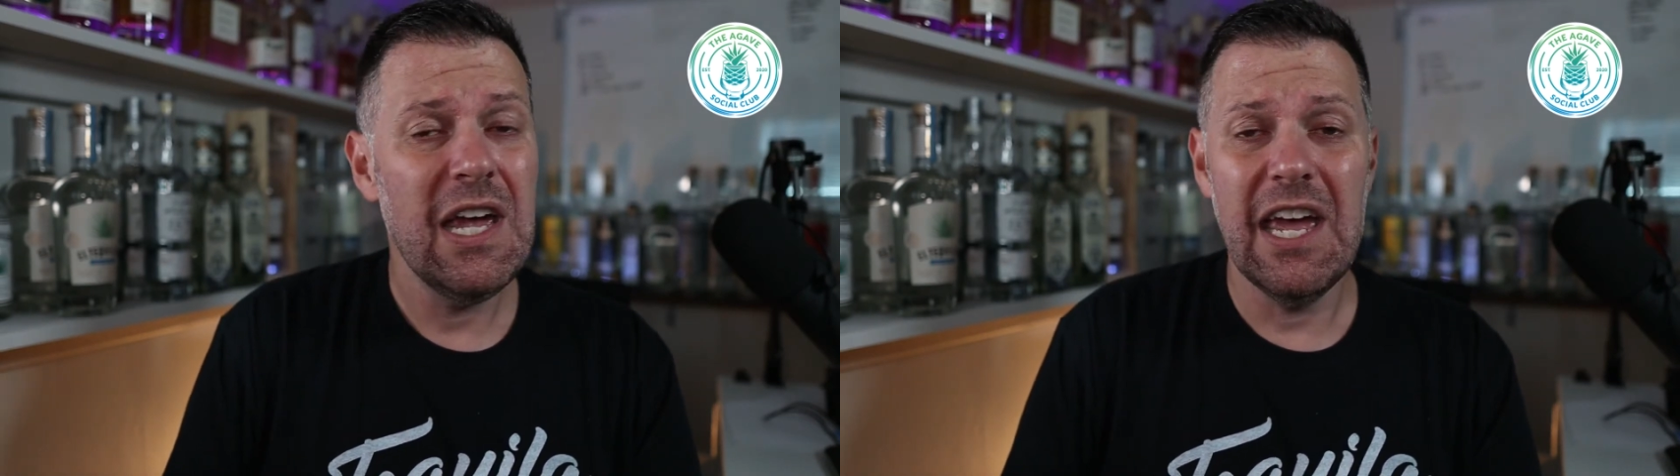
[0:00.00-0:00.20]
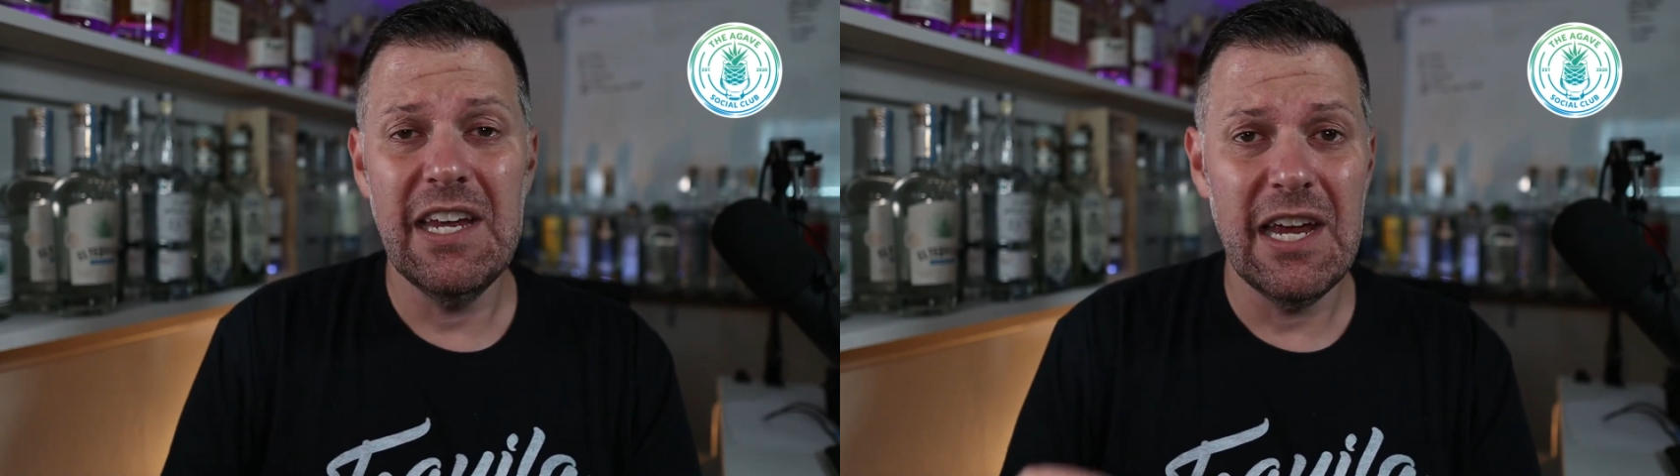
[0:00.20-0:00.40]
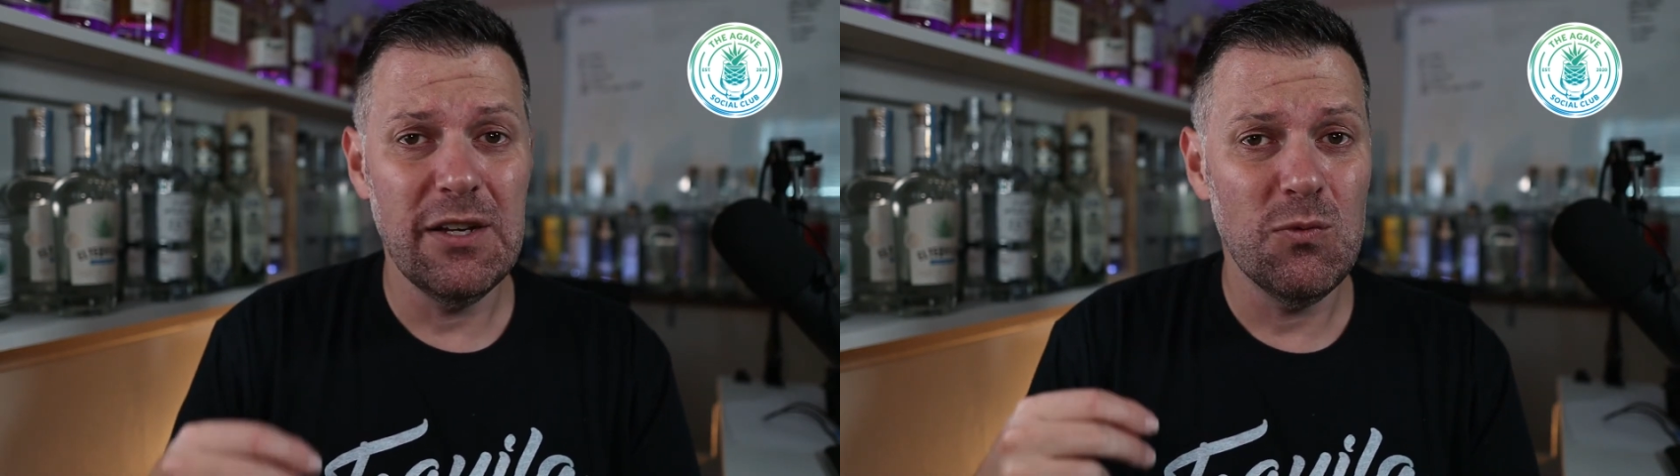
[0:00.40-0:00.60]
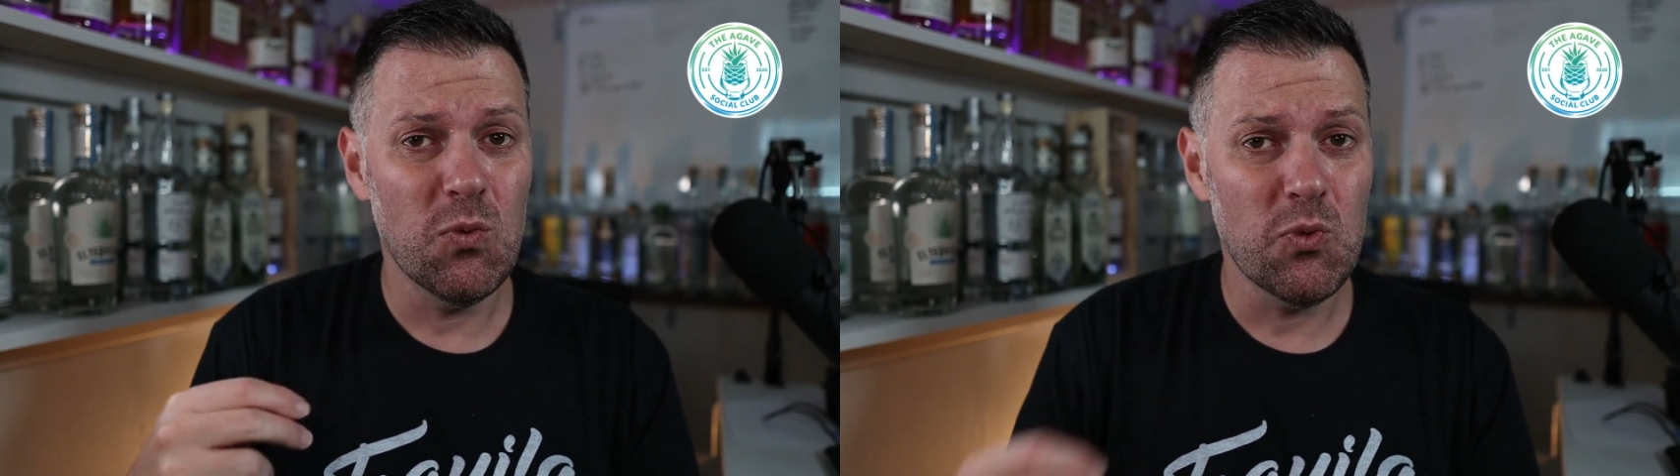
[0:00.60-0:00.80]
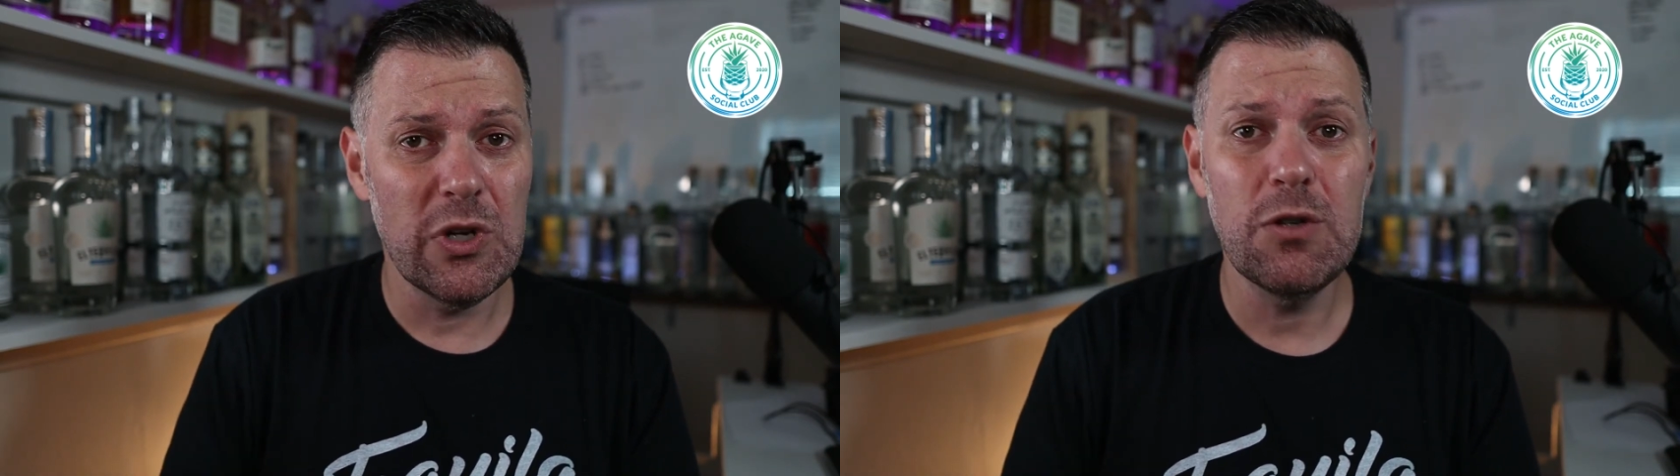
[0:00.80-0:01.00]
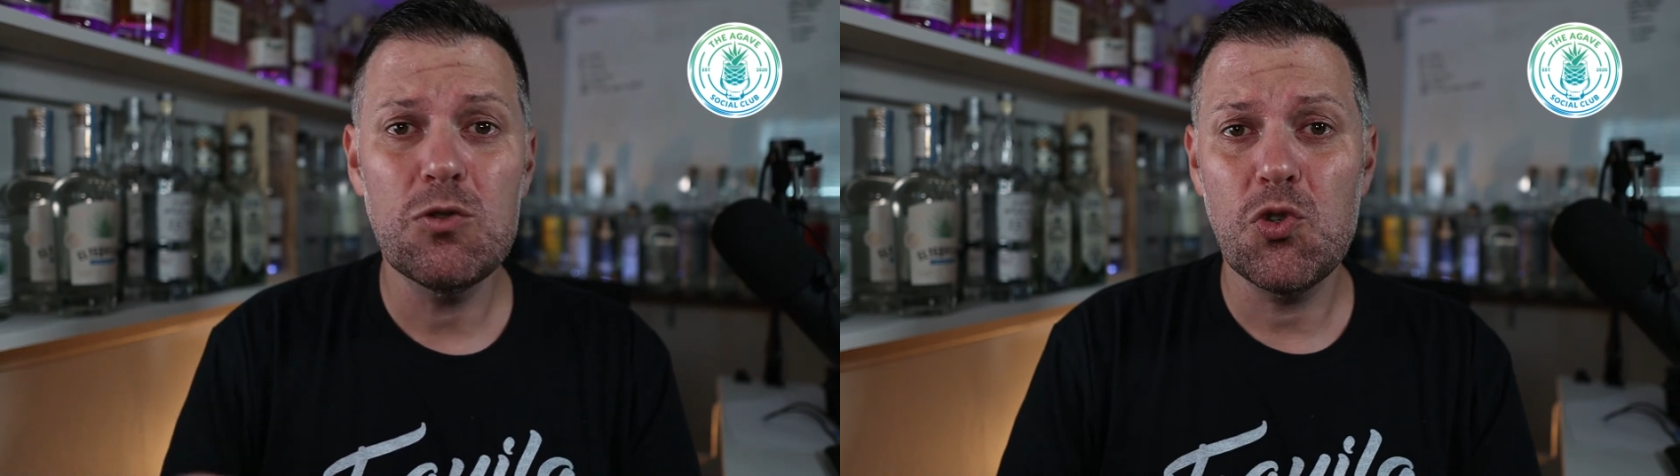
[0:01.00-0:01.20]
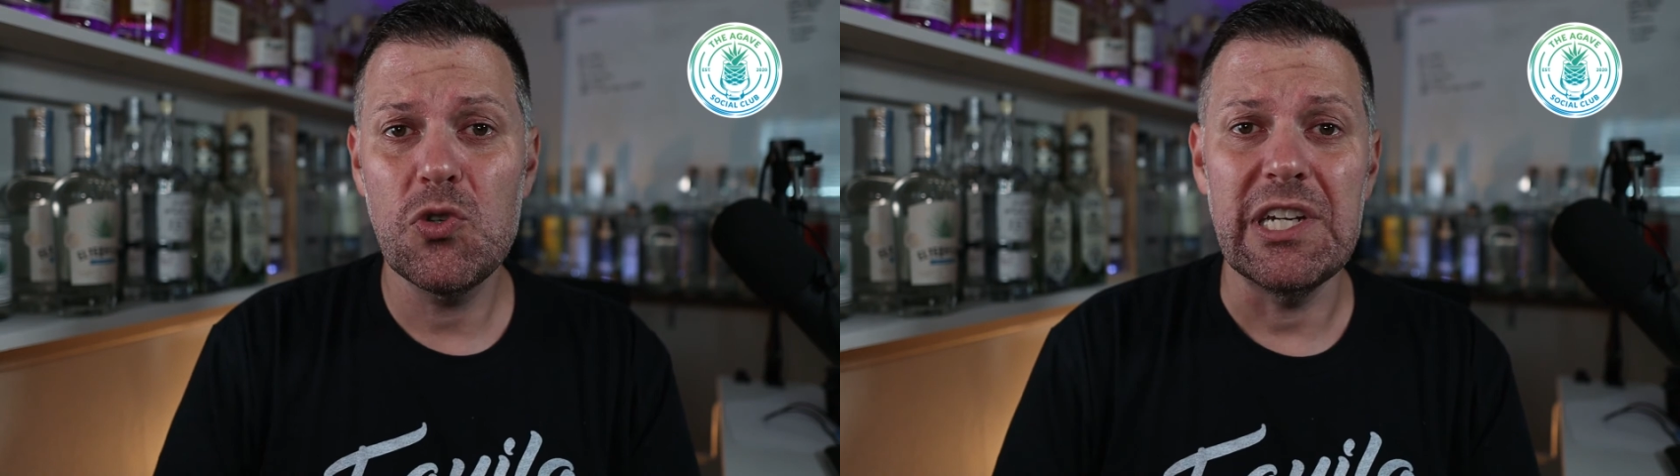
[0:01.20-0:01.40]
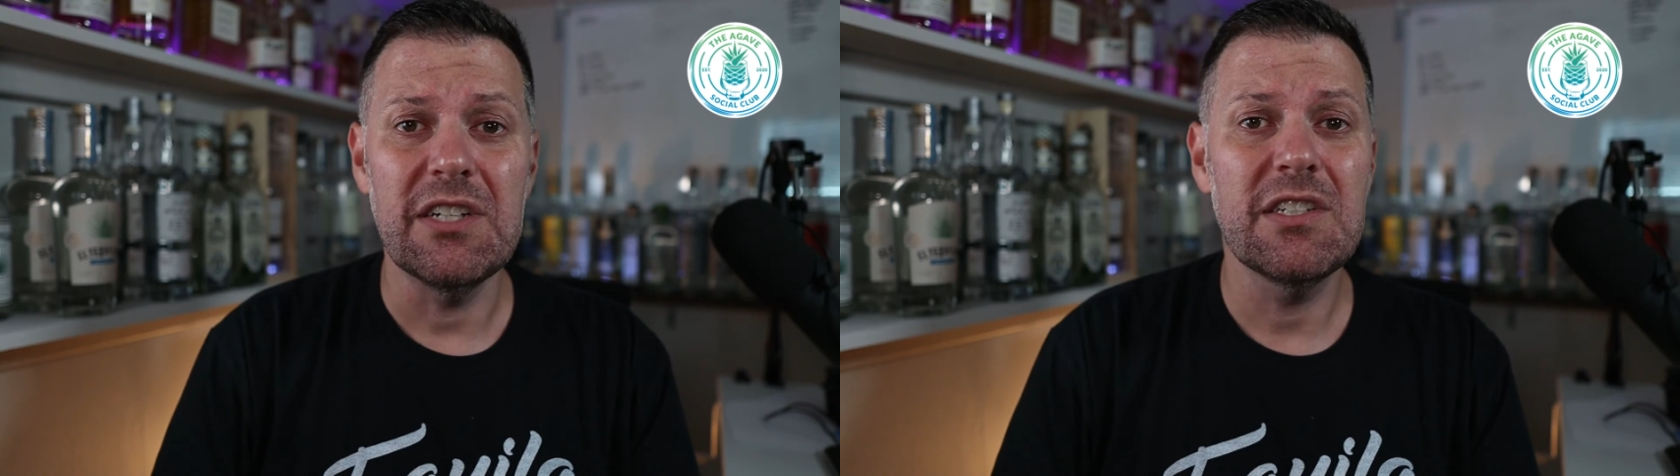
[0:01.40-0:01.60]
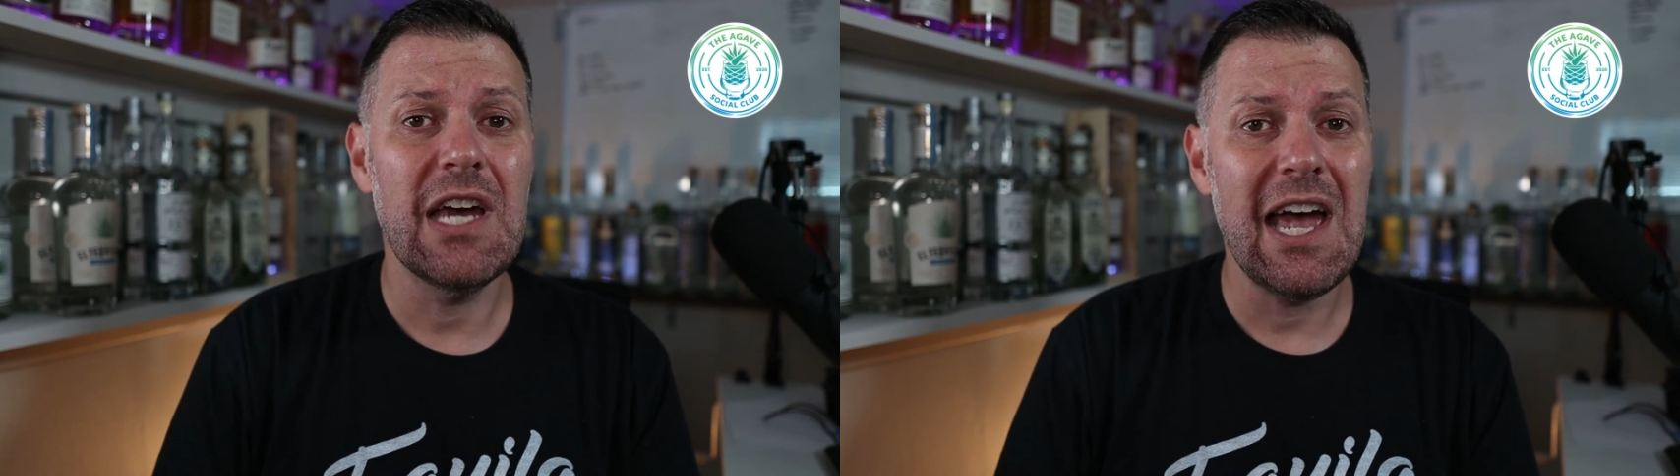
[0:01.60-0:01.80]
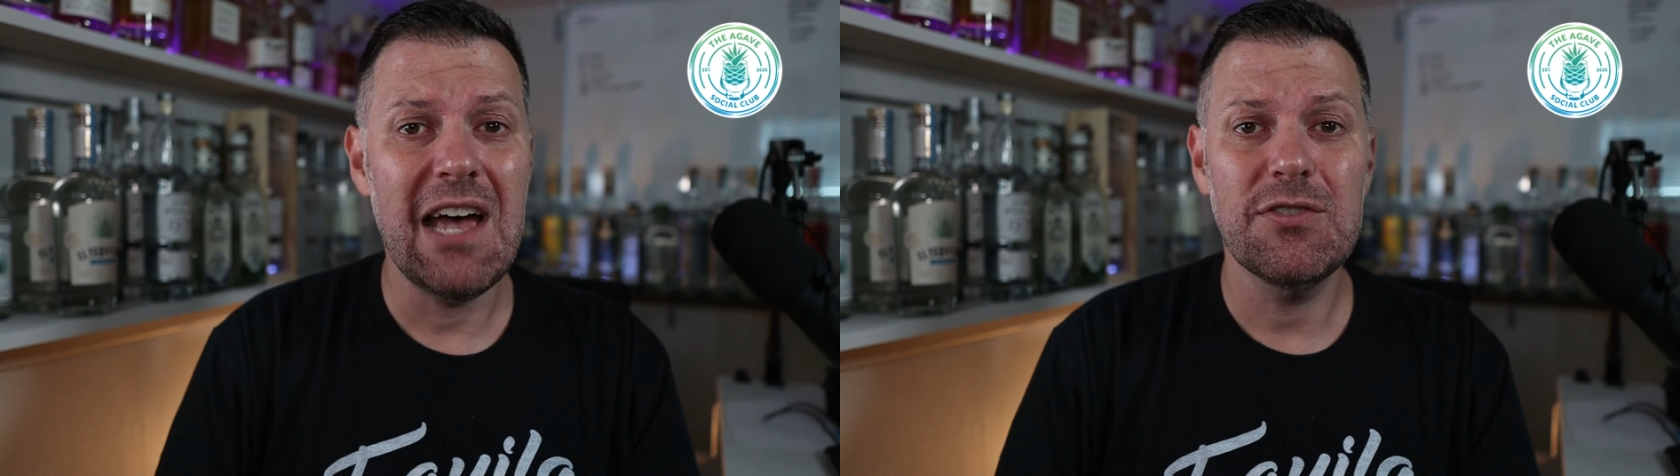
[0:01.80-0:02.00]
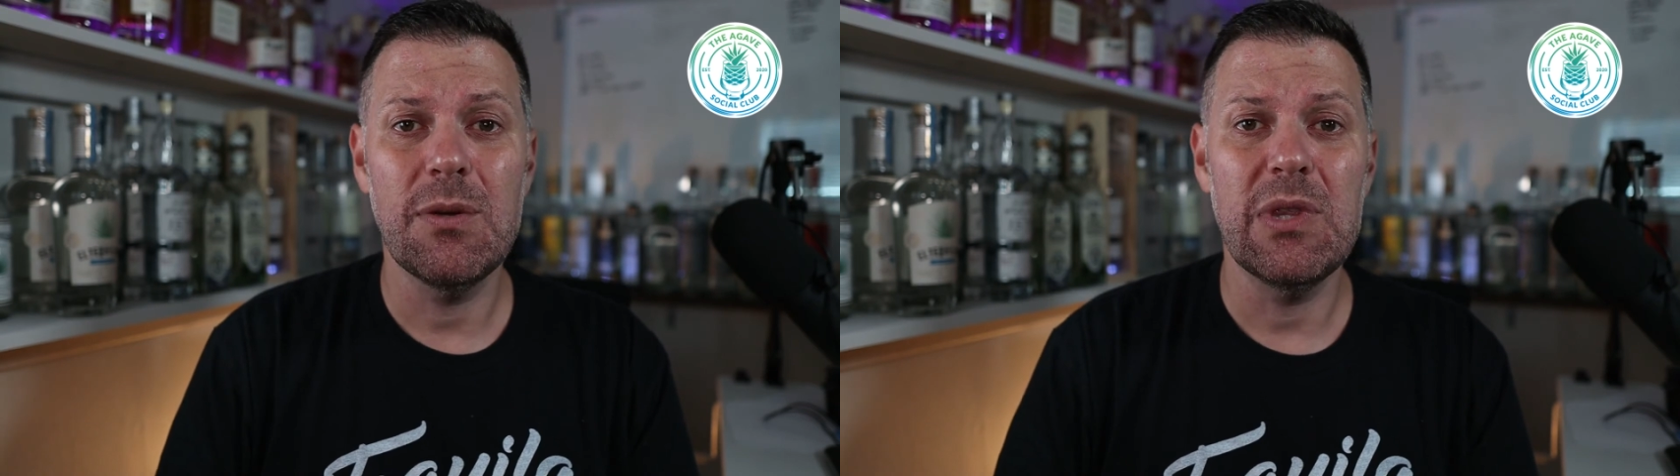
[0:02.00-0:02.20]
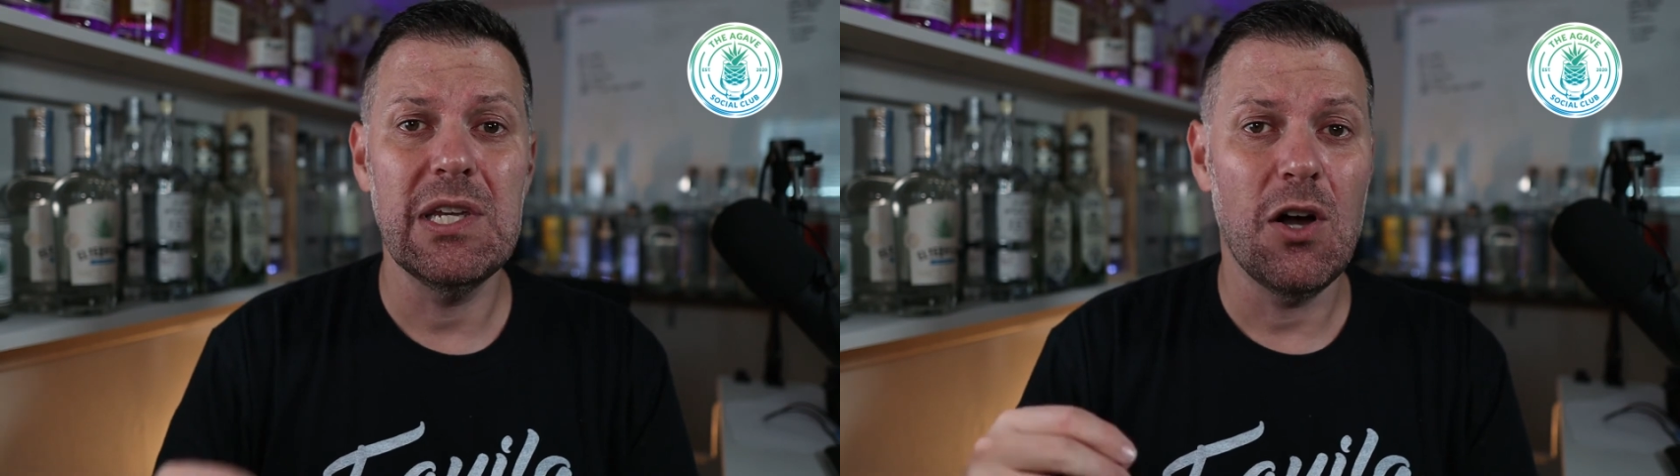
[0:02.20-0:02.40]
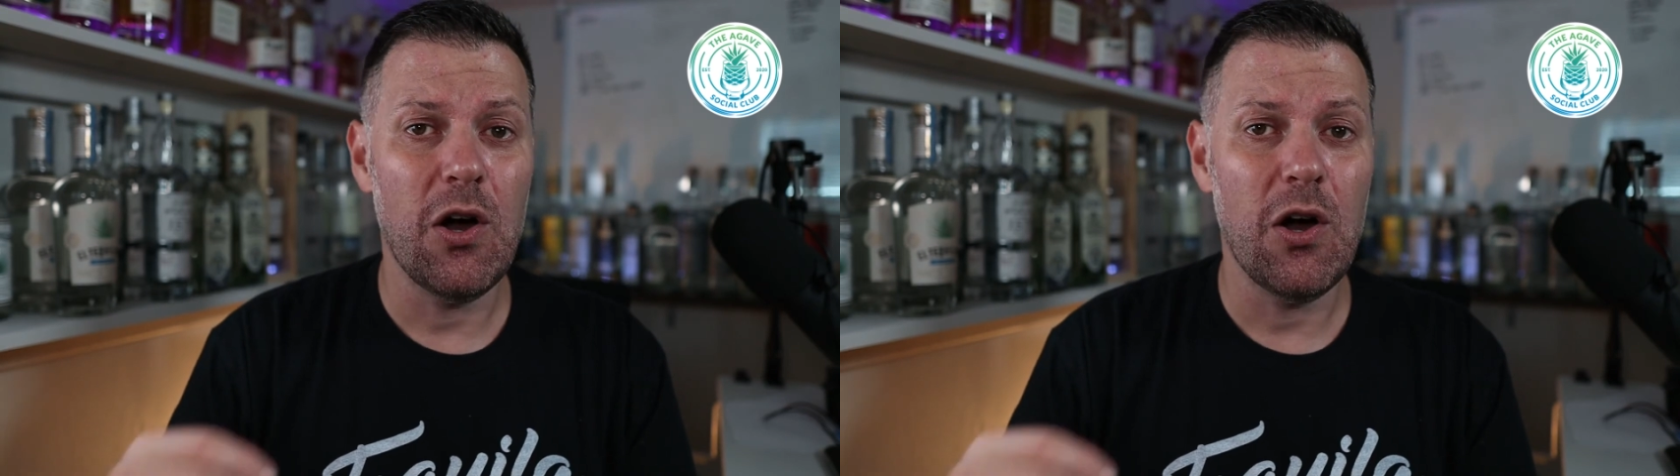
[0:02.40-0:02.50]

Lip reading: a real treat to have something